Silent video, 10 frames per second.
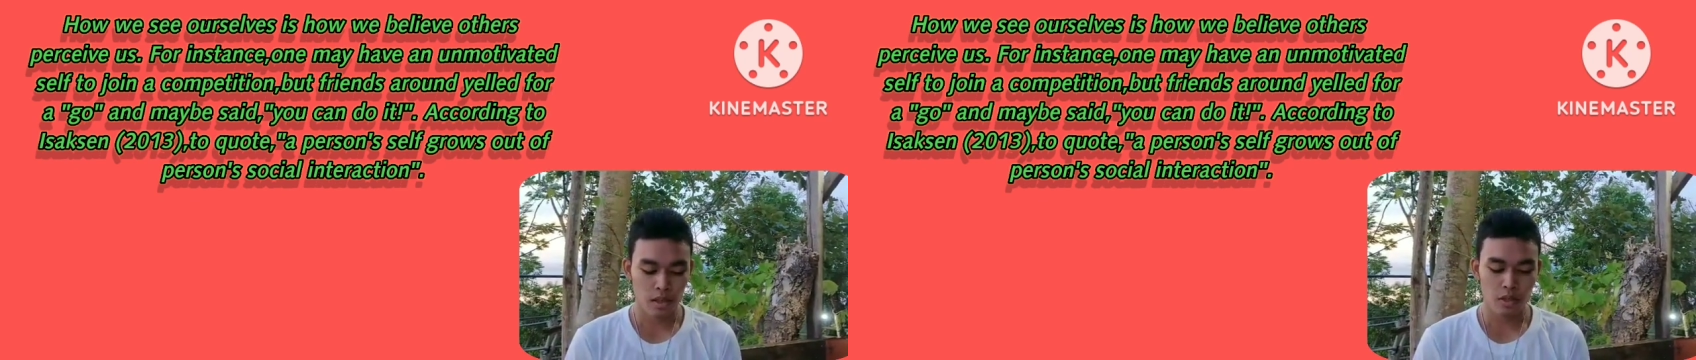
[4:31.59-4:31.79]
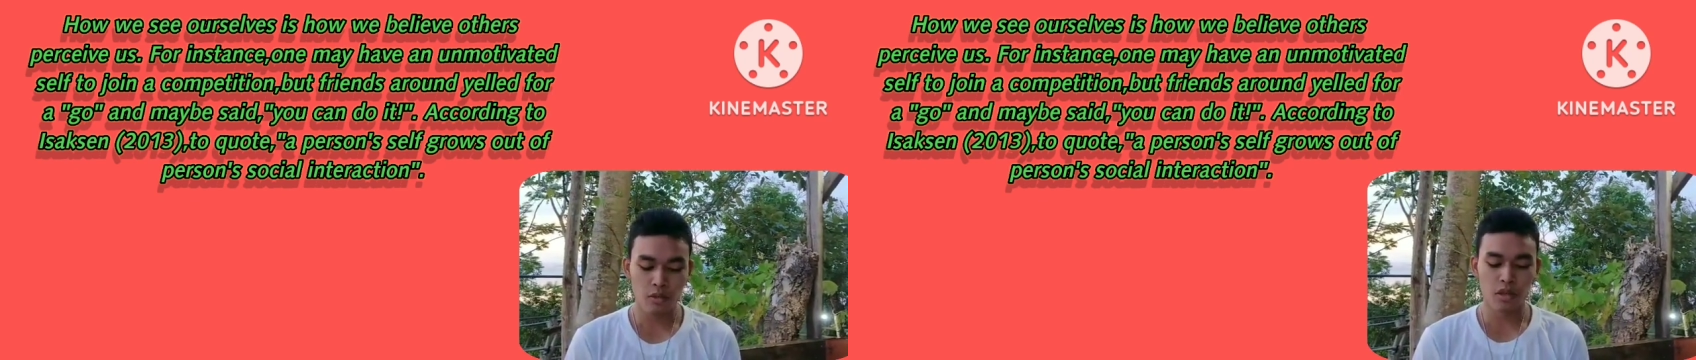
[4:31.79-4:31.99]

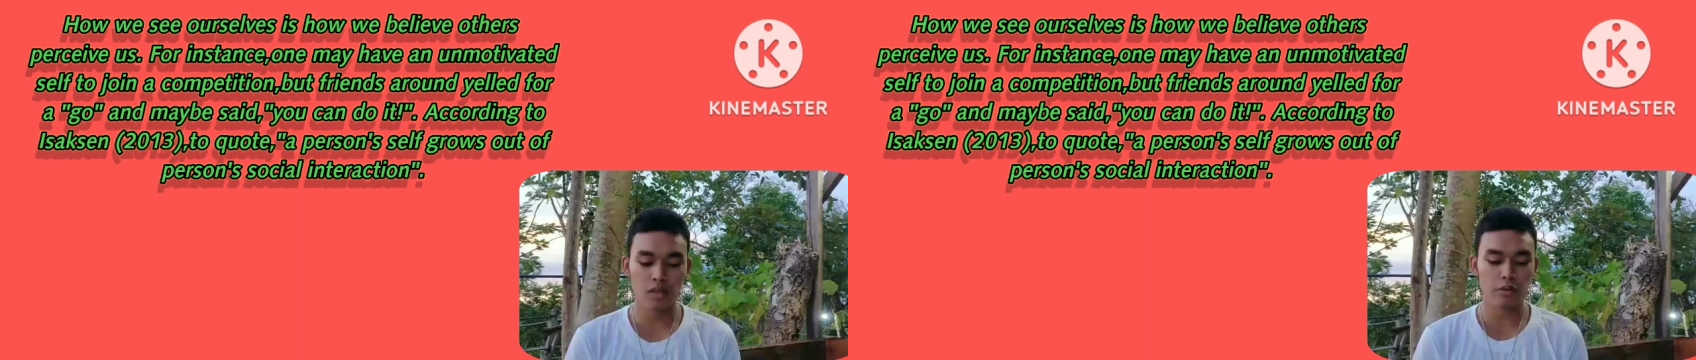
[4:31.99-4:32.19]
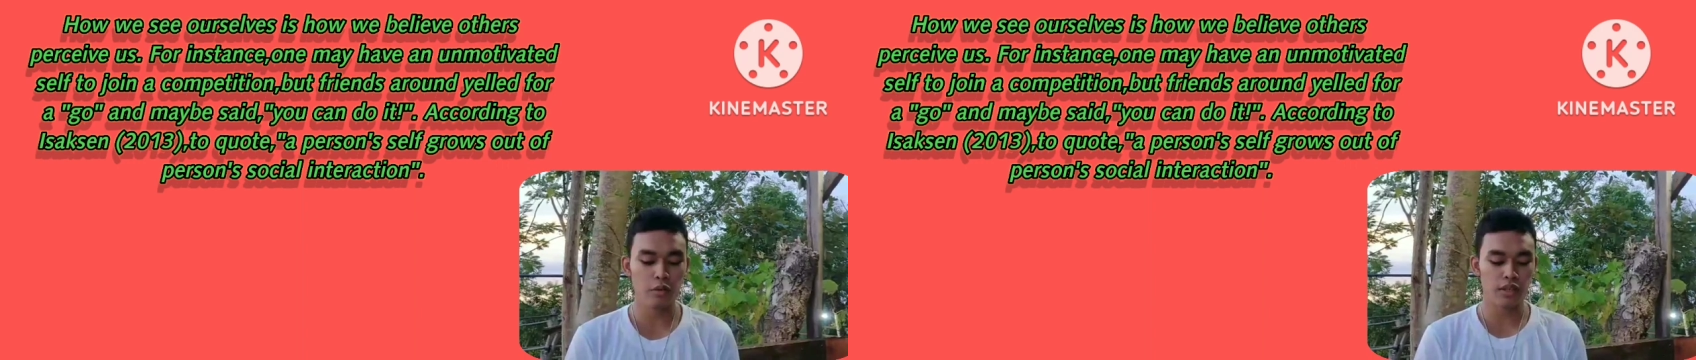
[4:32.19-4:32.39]
You
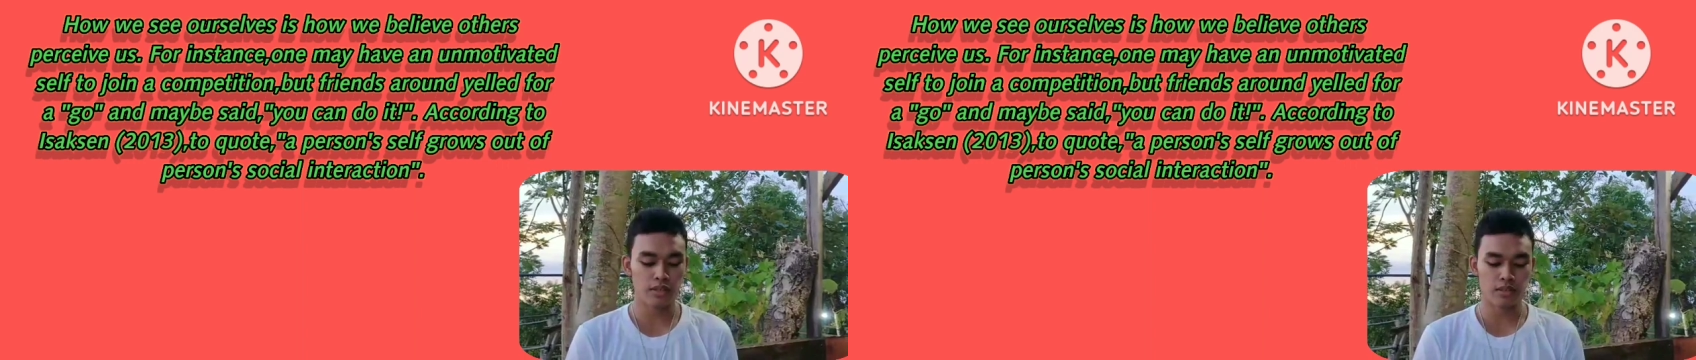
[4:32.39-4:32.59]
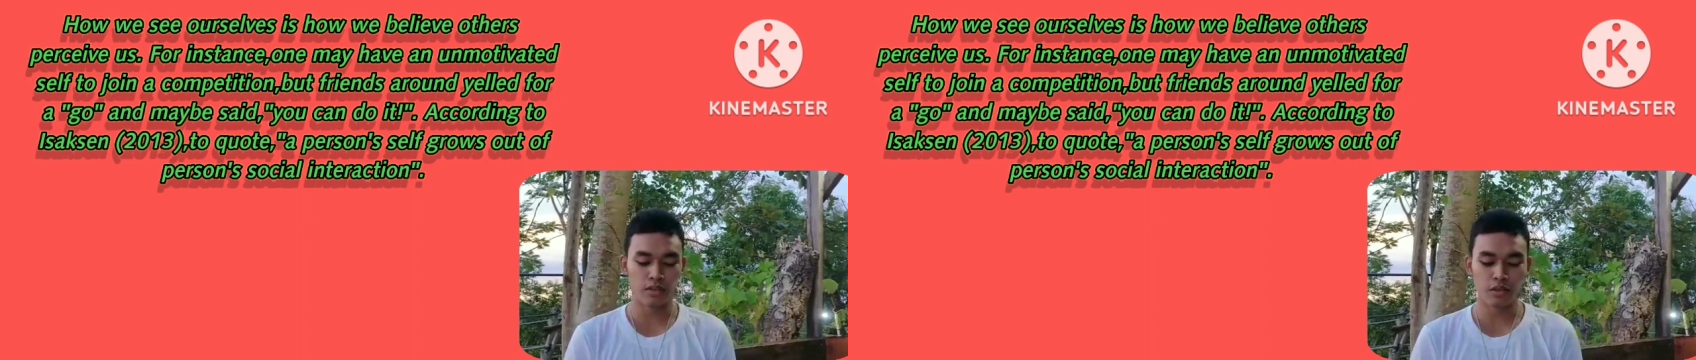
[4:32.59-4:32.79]
can do it!
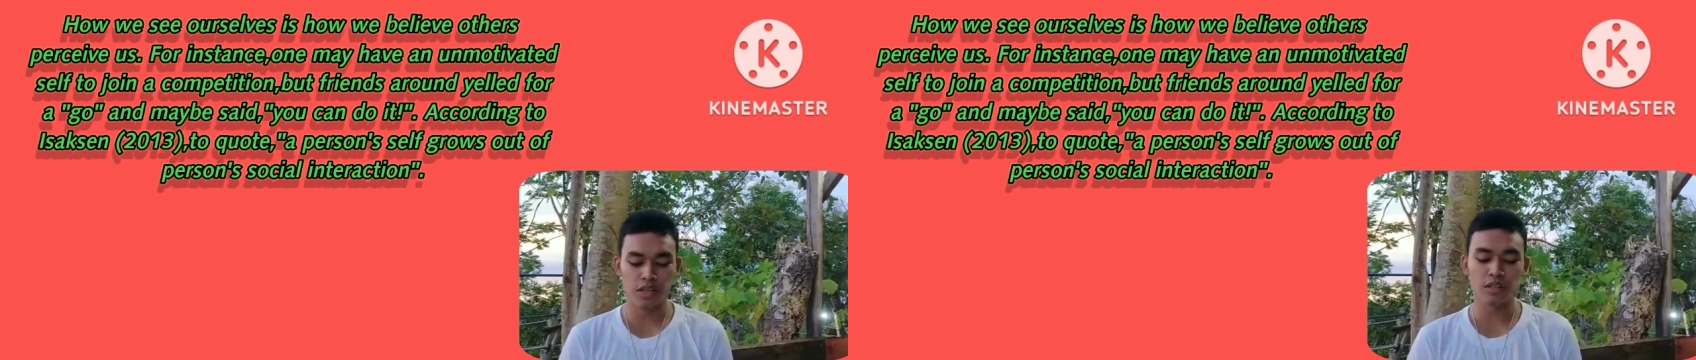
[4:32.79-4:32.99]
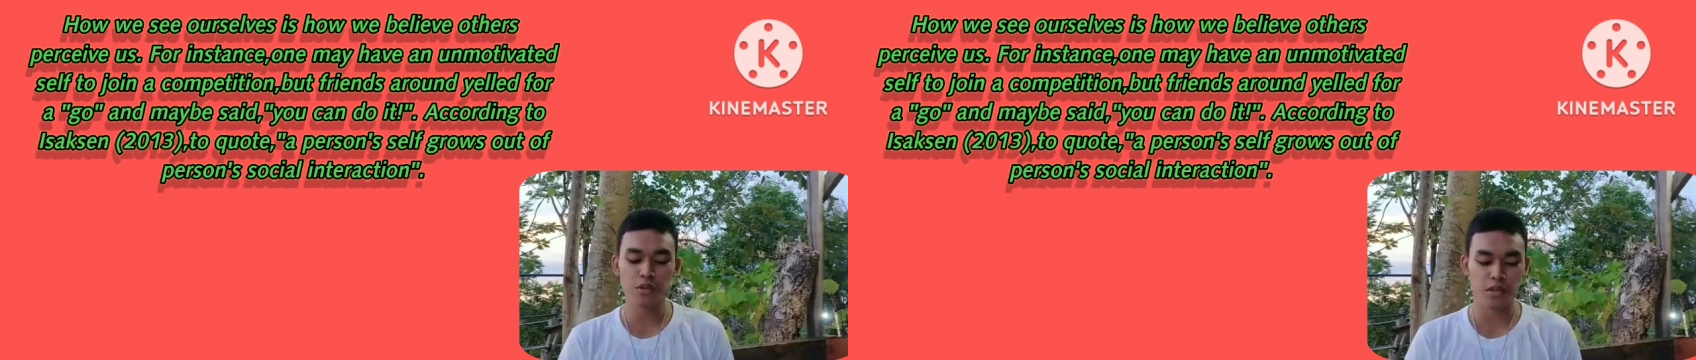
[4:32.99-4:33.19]
You
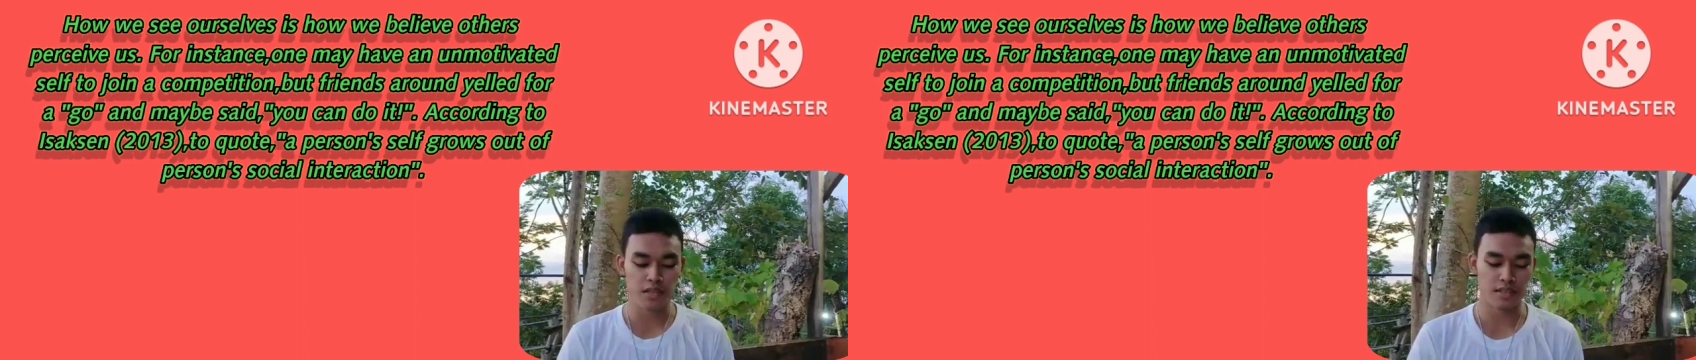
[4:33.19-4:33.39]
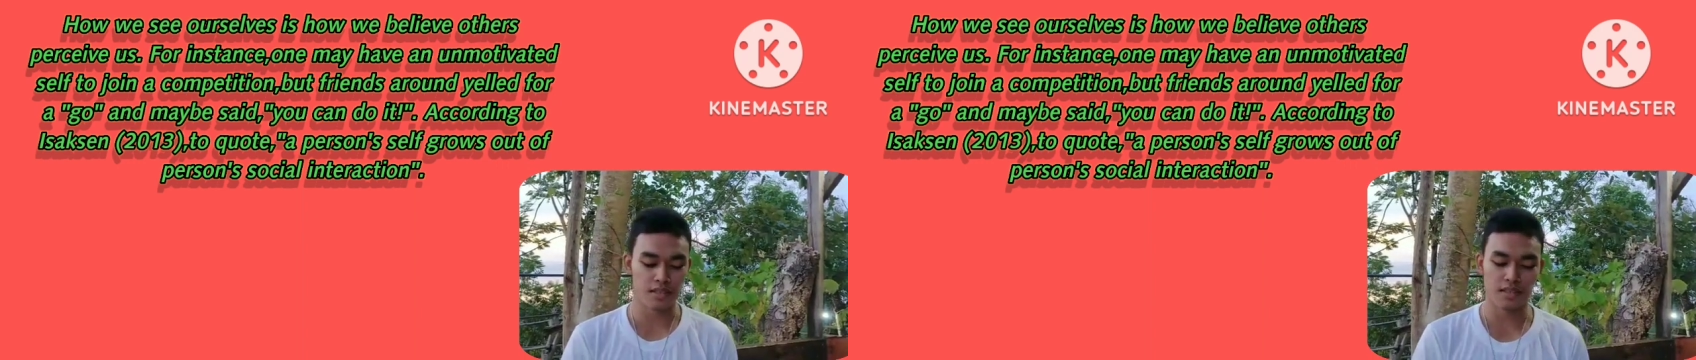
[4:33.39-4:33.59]
can do it!